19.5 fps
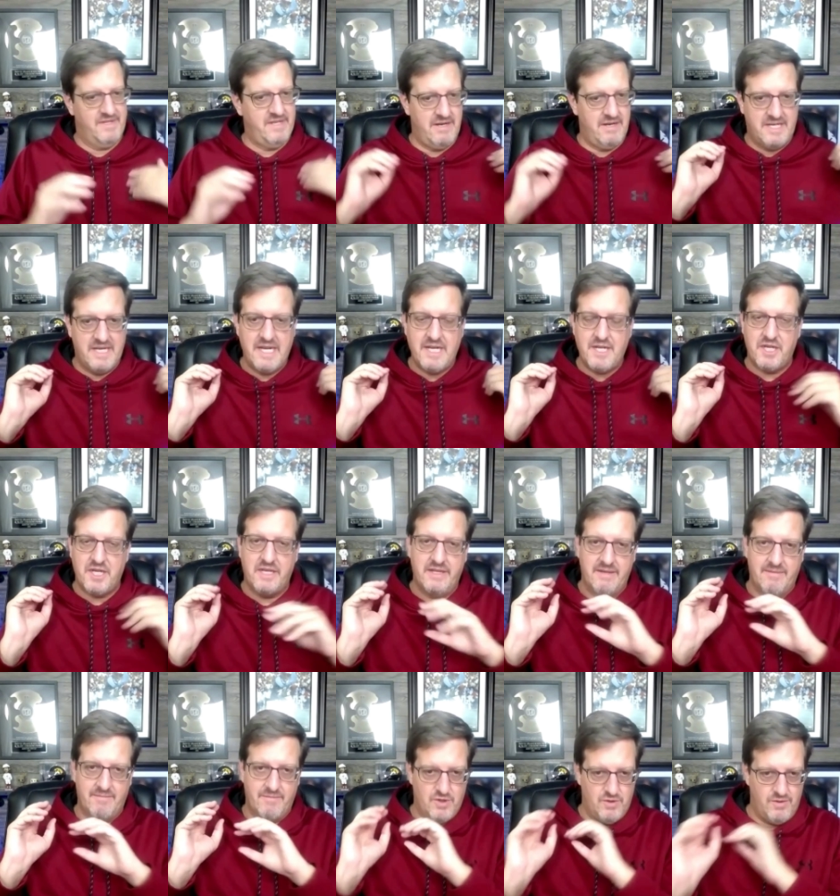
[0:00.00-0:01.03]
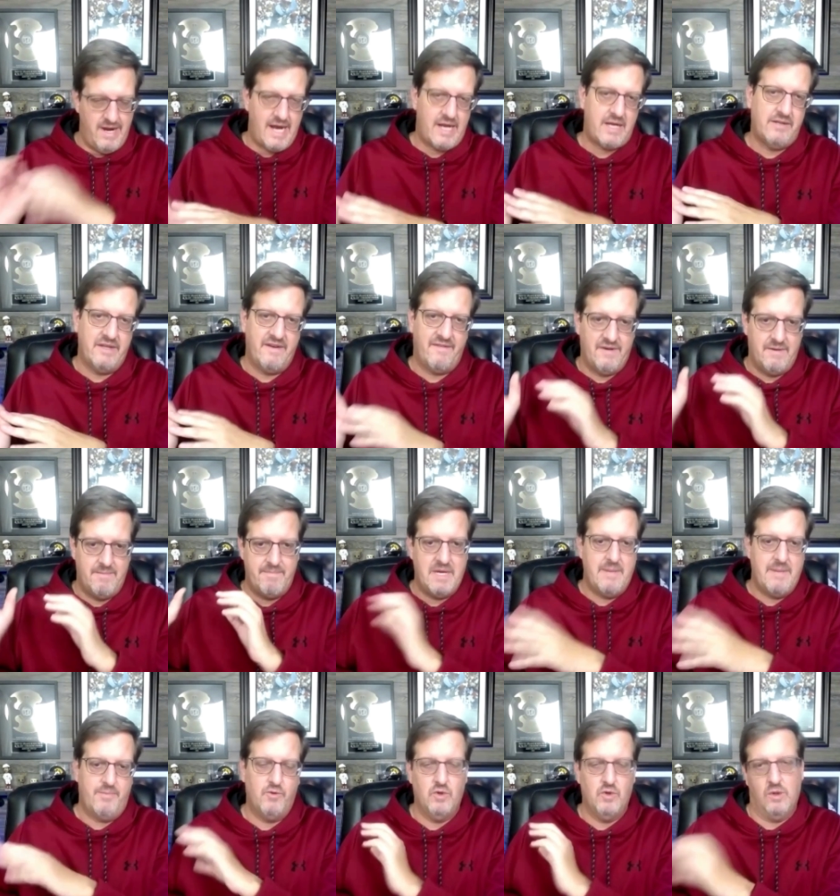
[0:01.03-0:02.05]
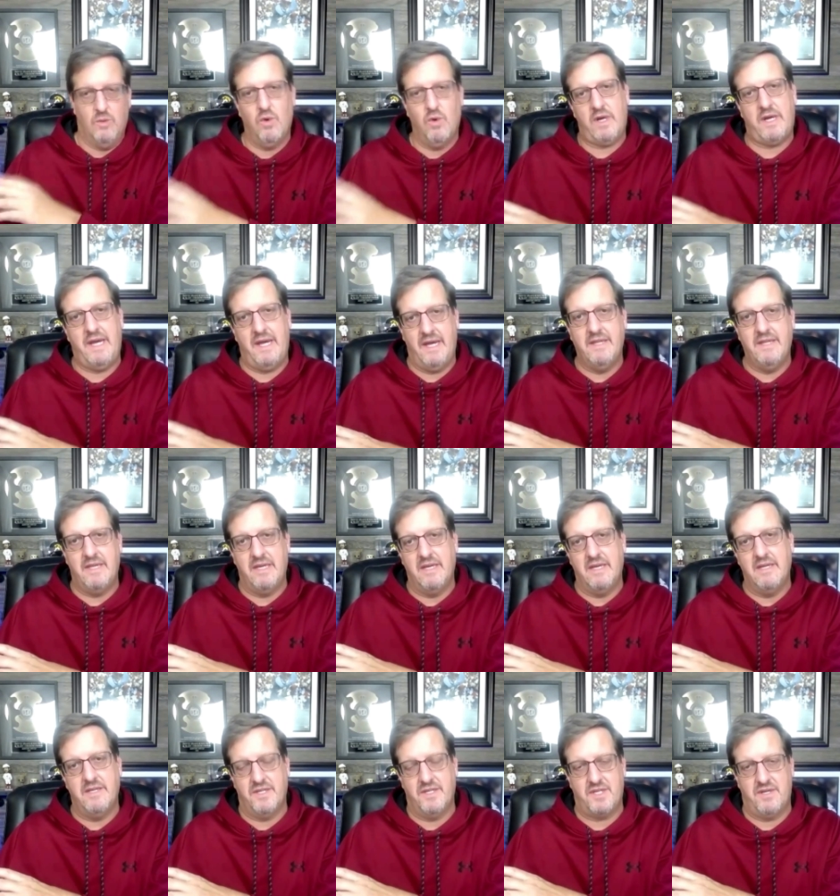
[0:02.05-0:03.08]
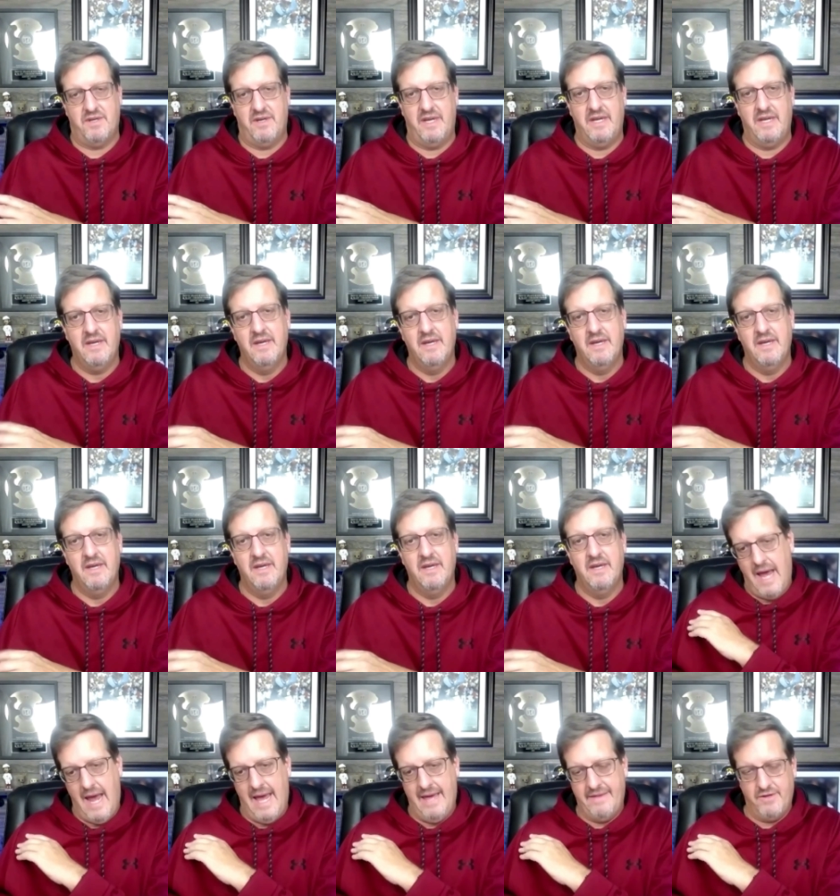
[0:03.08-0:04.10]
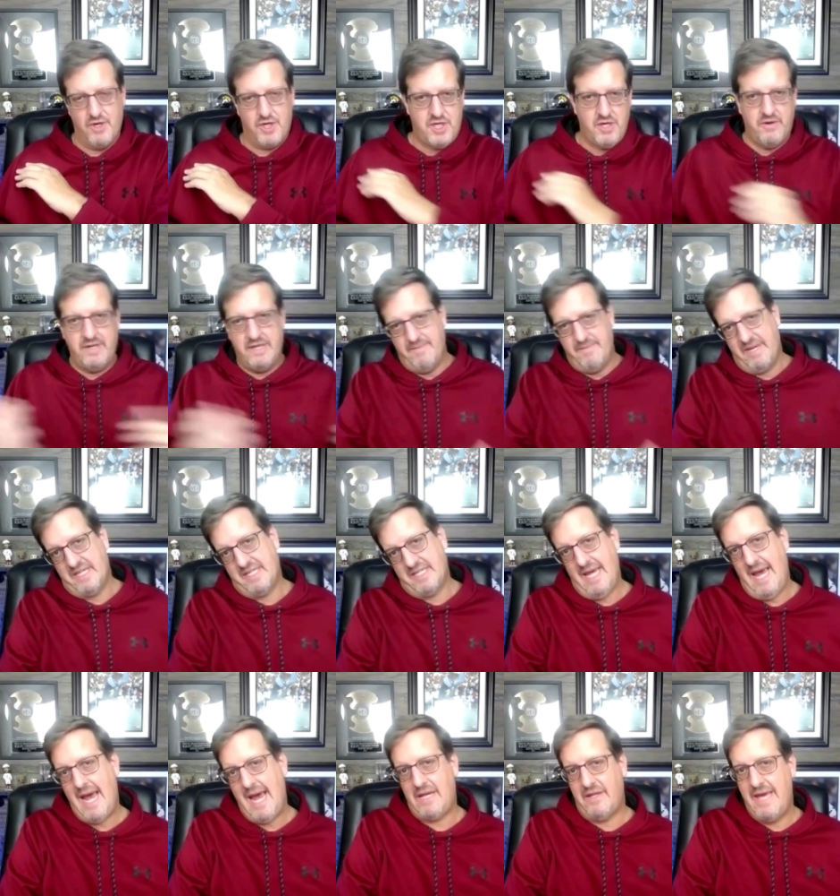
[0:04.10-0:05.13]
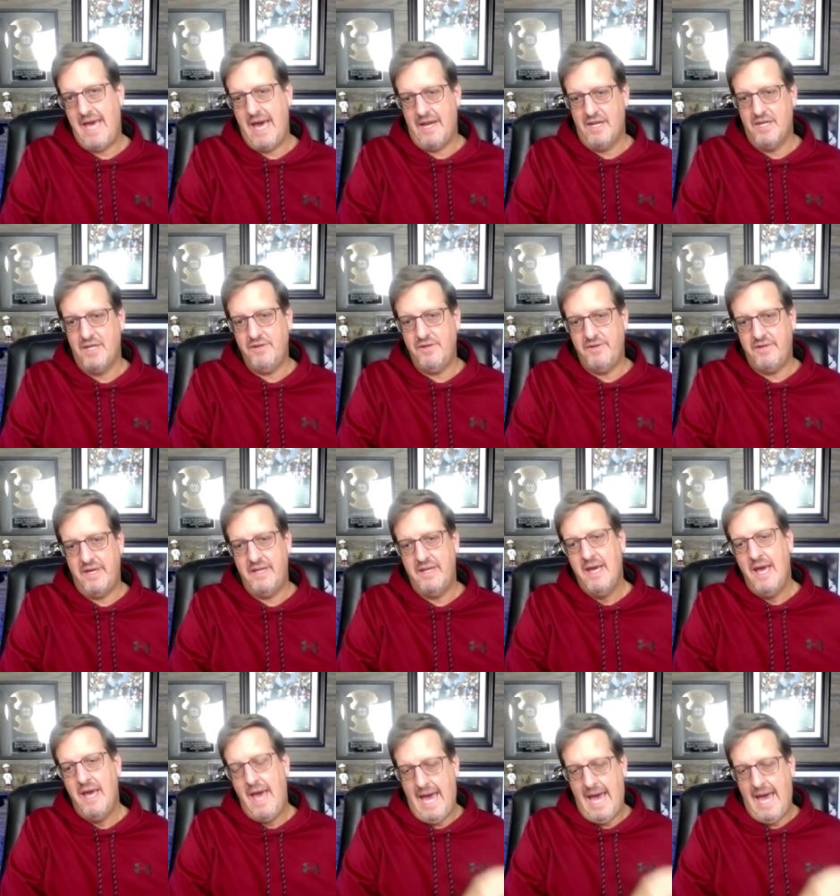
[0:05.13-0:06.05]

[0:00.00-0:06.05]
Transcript: They're teaching them directly from people who are working in the industry and they're showing them exactly how to do it.